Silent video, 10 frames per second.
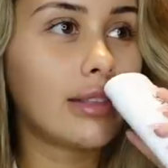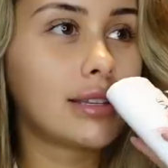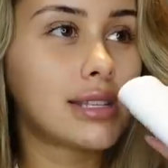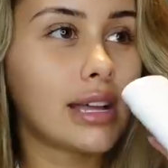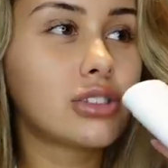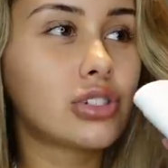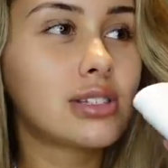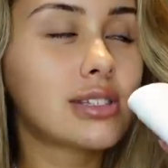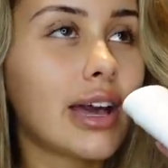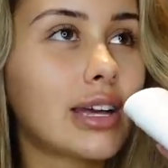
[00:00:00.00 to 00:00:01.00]
And the scent's
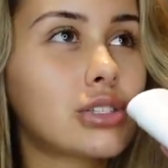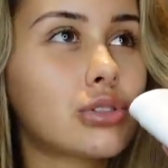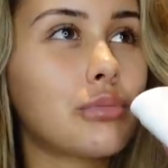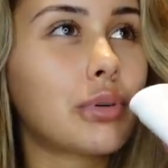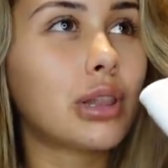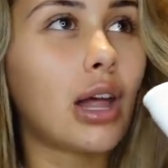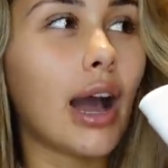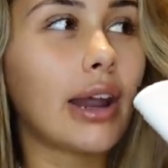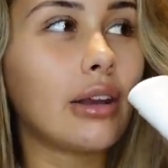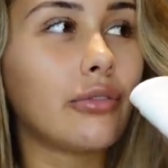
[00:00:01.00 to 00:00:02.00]
just like super
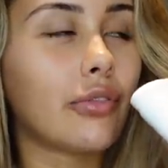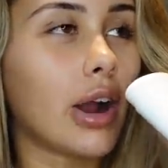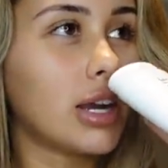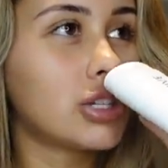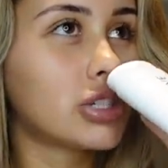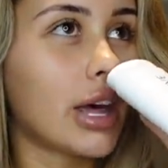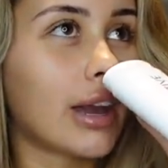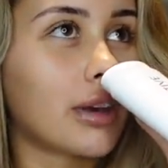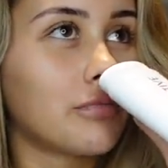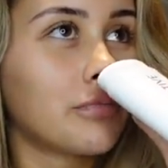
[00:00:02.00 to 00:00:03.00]
light and fresh.
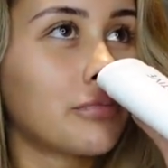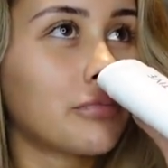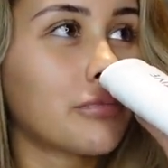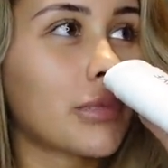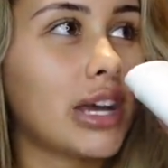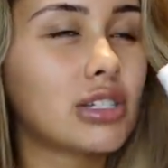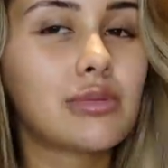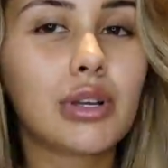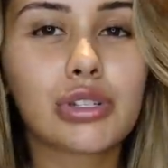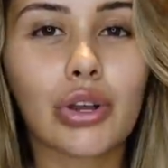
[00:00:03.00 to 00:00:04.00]
Like, it just
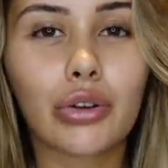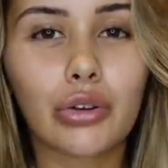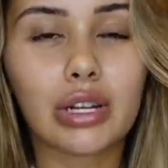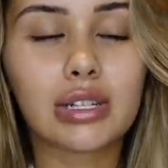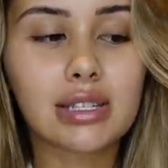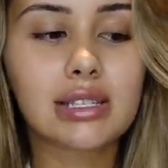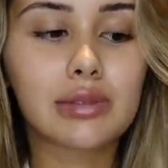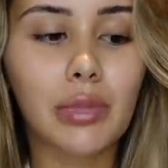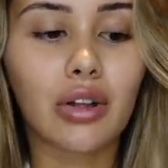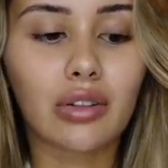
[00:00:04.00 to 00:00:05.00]
smells so good. It doesn't
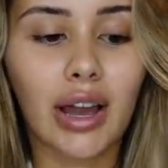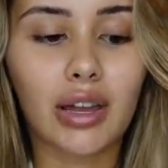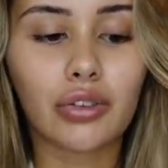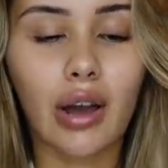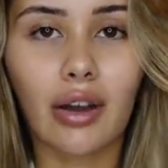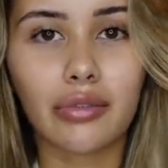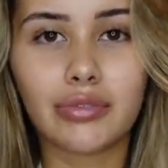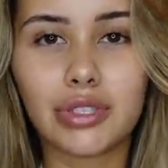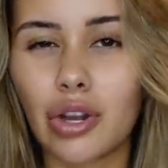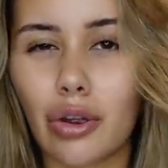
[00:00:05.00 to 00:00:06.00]
smell like you
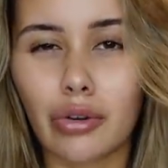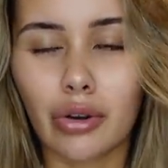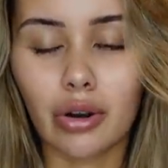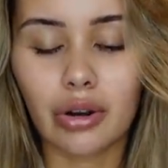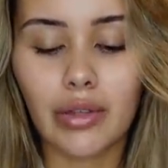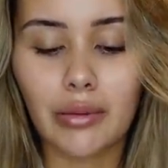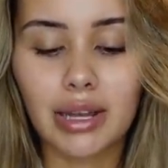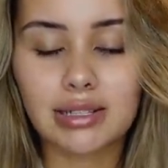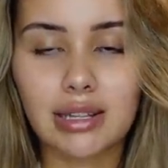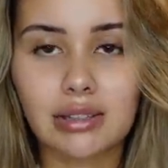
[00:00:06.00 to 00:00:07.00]
have deodorant on, if that
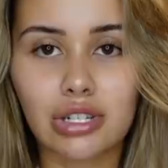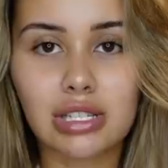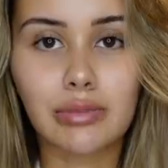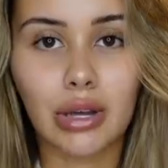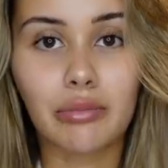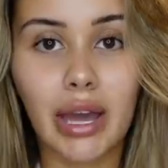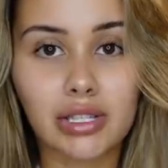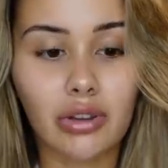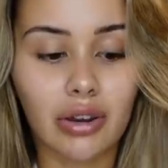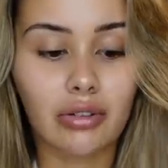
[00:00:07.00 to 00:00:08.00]
makes sense. It just
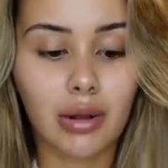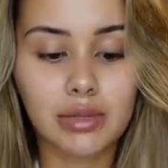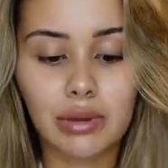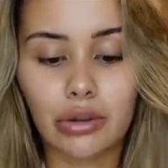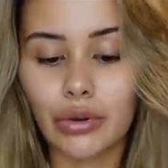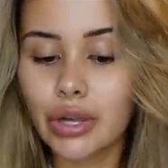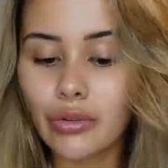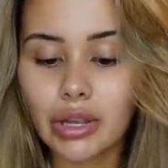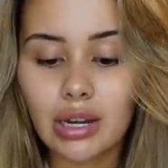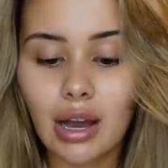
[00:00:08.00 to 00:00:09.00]
makes your underarms smell really,
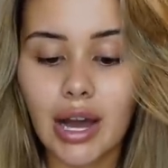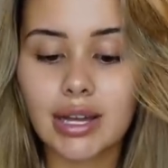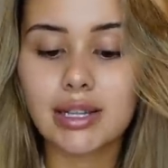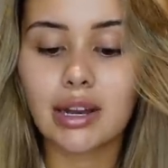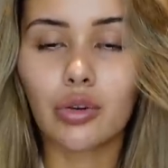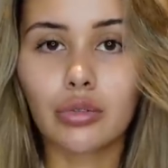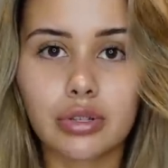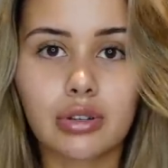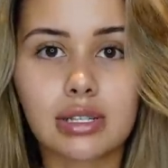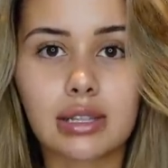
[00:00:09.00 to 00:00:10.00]
really nice. And it
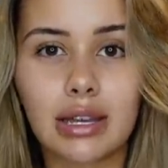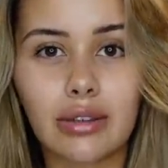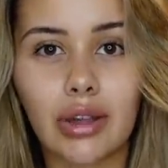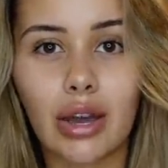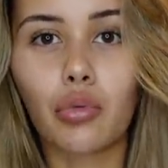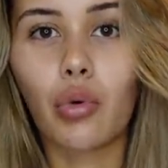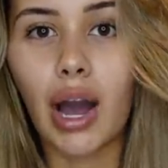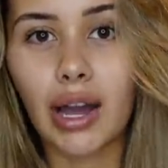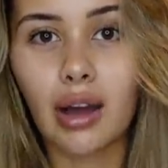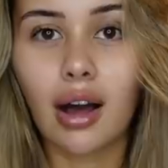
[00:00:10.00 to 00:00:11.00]
also doesn't leave like a
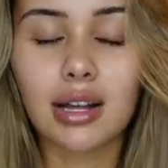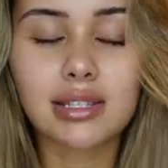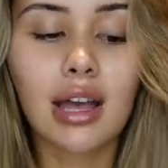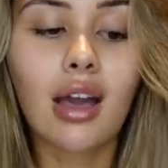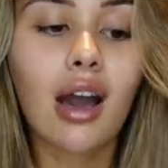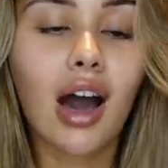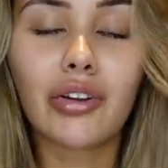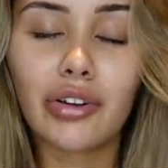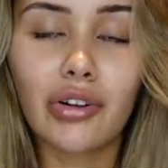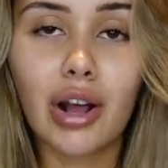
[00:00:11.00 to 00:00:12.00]
white cast
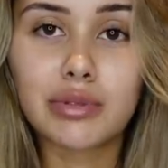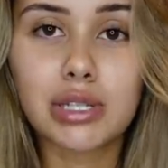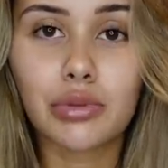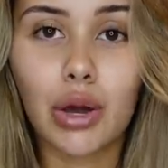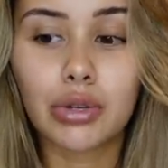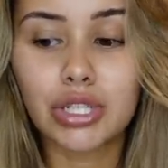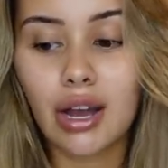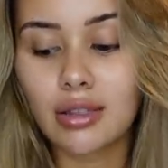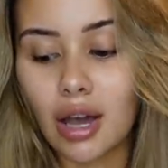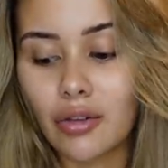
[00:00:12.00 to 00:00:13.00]
under your arms as well, which
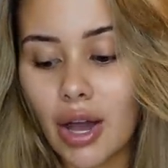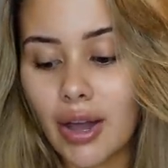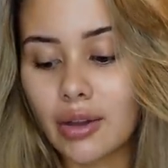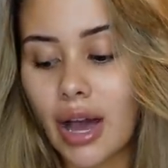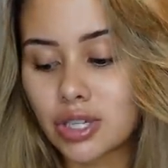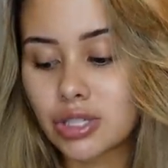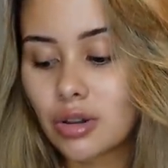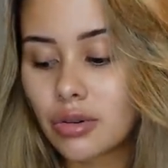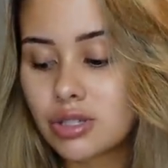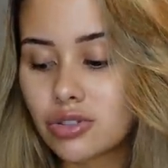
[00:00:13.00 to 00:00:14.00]
I love. I actually
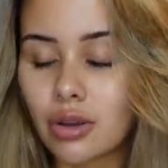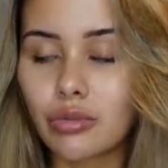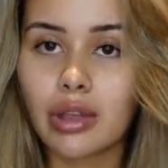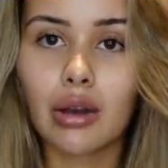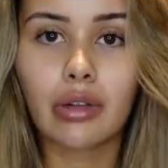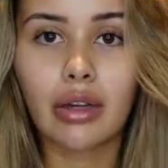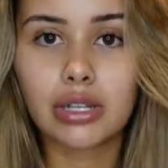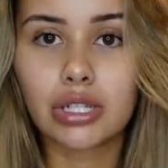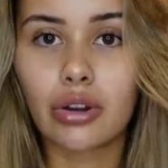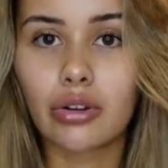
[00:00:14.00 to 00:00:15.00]
always struggle with that with other
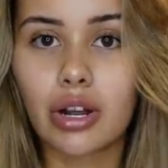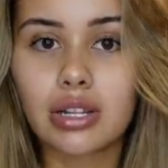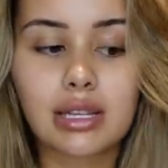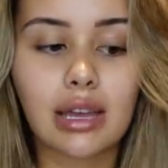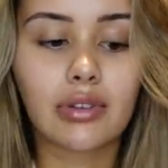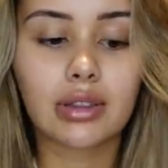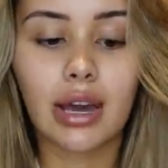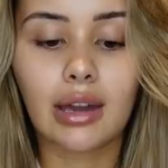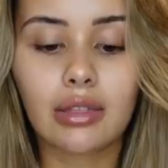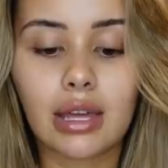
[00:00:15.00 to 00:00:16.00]
deodorants, even
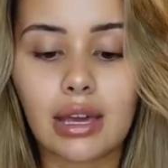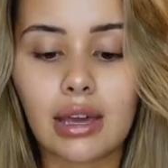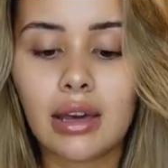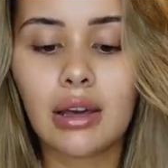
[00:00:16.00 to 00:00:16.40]
like the